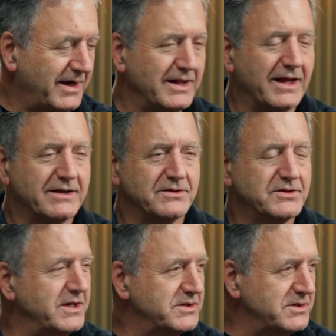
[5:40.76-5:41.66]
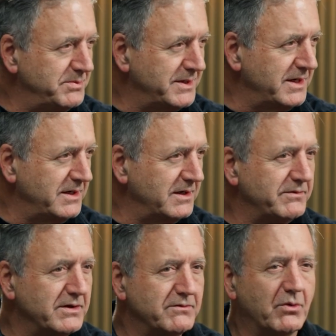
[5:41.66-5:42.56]
I like to say it's the beginning
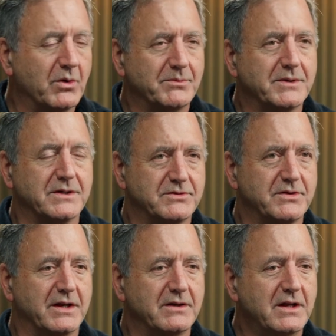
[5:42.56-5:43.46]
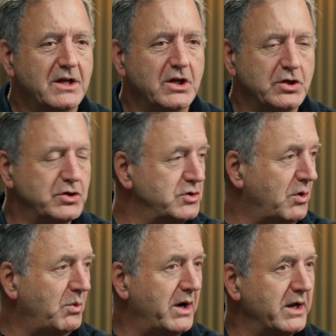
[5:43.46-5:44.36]
of informed consent. You
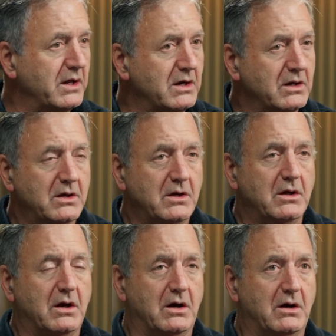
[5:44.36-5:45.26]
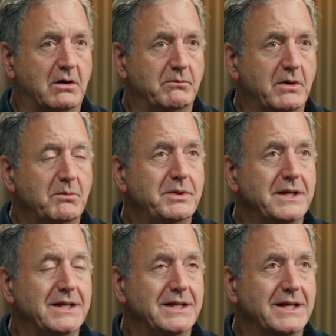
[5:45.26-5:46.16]
don't want to
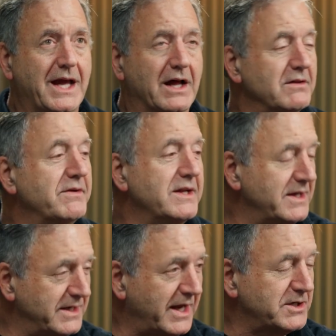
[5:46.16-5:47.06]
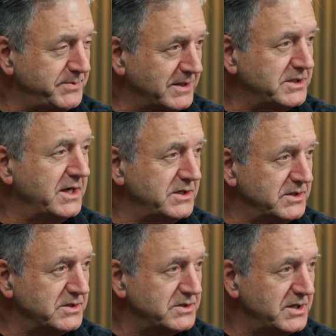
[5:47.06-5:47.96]
be elevating the
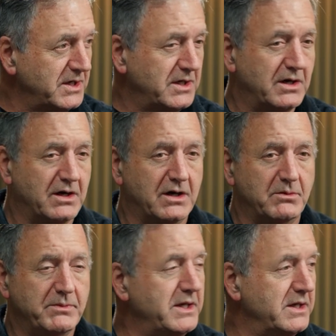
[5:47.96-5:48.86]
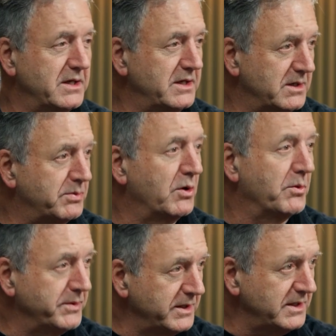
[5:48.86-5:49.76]
expectations
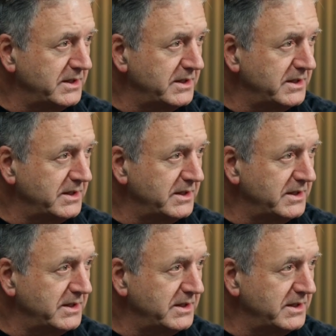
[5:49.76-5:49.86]
inappropriately,